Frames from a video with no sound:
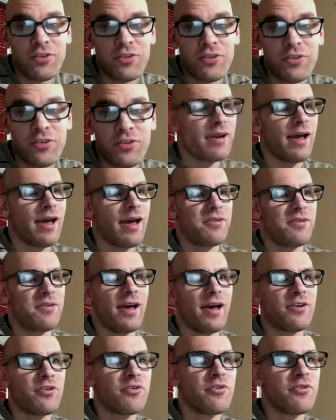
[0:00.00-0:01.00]
but
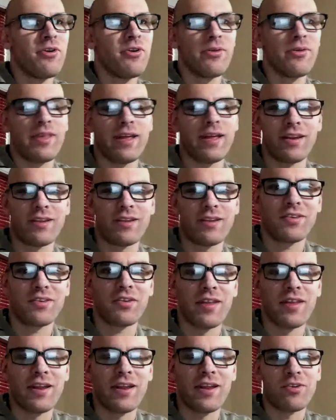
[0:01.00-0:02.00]
I don't know that
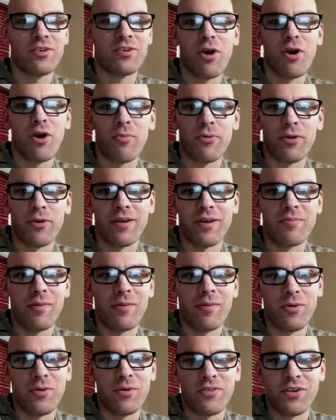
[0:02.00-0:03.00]
it's appropriate.
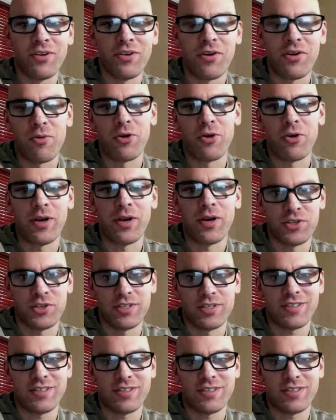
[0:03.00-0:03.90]
Maybe we should go to more questions.